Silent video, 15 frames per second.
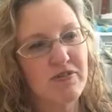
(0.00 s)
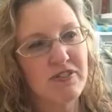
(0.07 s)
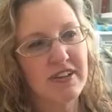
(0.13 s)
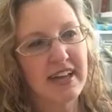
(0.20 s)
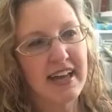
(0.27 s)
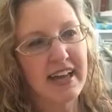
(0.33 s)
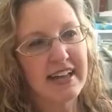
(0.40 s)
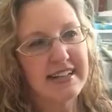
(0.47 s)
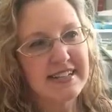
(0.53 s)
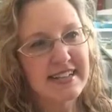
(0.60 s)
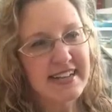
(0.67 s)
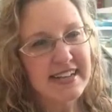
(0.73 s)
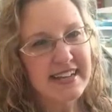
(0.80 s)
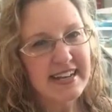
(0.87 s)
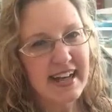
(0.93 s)
for day
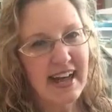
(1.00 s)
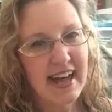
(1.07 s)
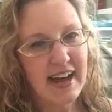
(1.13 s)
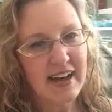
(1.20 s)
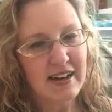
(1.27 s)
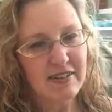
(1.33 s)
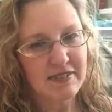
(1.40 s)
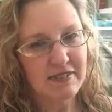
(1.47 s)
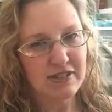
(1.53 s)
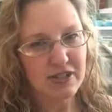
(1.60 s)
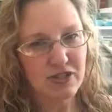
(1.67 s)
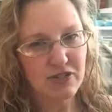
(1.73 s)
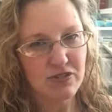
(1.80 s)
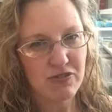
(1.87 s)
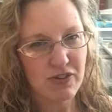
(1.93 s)
18, I have
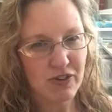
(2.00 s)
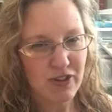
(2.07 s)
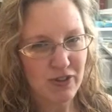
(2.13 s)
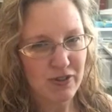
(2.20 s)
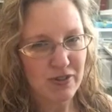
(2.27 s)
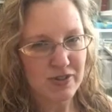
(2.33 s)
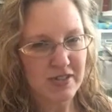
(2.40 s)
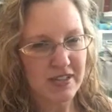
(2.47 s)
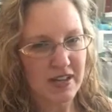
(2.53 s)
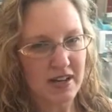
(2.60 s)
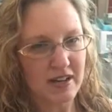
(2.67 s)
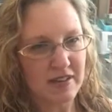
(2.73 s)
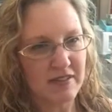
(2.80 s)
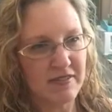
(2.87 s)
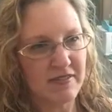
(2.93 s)
2 photos
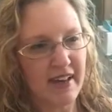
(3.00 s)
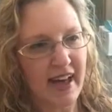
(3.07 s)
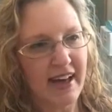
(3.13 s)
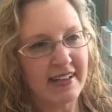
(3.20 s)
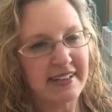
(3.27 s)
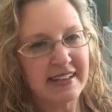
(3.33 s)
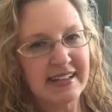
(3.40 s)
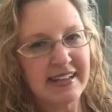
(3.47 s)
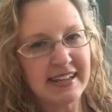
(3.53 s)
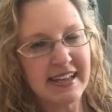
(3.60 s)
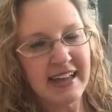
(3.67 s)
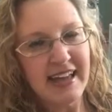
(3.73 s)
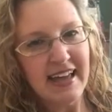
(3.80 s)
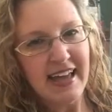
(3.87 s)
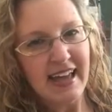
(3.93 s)
of Alan
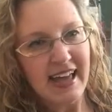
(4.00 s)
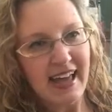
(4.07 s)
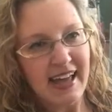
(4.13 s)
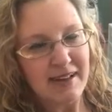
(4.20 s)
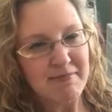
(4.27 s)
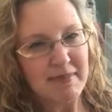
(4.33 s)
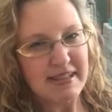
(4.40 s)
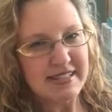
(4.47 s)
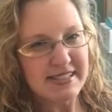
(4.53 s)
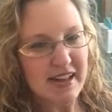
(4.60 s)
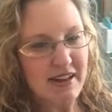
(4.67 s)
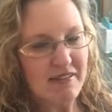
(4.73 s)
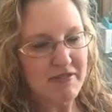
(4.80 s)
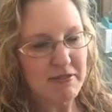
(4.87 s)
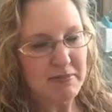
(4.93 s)
and
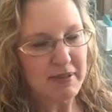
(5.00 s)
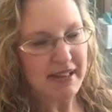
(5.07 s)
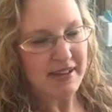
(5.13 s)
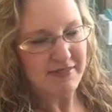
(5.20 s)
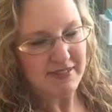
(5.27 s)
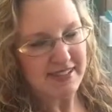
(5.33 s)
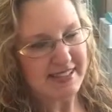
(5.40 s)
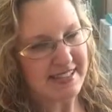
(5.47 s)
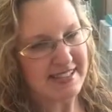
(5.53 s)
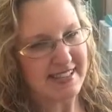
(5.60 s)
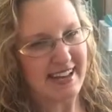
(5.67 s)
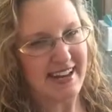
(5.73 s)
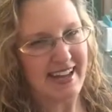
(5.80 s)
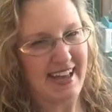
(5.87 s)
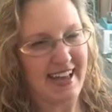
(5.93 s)
myself. We're playing with these
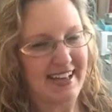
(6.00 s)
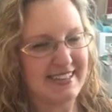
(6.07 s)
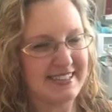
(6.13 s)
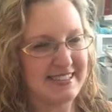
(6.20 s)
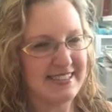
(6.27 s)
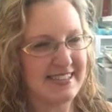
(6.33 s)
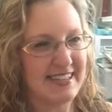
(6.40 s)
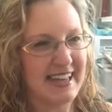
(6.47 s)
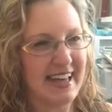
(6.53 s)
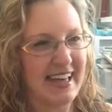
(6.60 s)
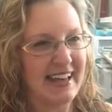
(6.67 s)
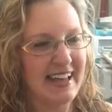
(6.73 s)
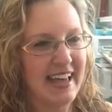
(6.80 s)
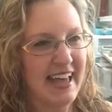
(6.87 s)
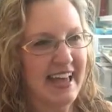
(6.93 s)
Santa hats
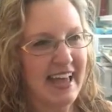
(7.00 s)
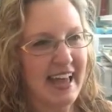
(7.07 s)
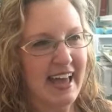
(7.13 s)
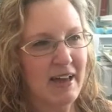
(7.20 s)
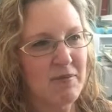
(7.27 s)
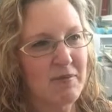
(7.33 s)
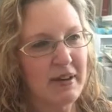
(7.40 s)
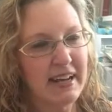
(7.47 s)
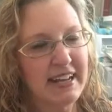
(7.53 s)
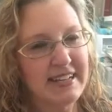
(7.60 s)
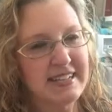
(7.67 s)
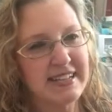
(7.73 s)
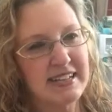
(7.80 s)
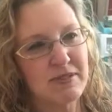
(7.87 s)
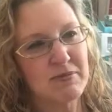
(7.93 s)
again. And what I
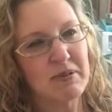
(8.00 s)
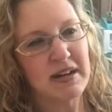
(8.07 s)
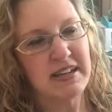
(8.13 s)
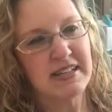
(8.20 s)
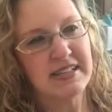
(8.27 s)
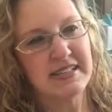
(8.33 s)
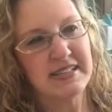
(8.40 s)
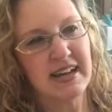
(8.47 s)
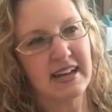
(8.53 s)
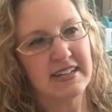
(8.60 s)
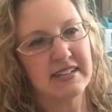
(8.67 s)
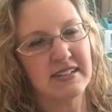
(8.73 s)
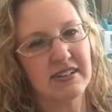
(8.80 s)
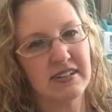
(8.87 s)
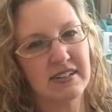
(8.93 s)
did was I
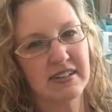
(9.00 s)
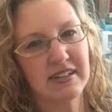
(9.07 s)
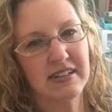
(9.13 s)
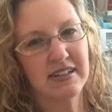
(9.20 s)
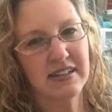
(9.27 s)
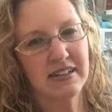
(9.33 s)
took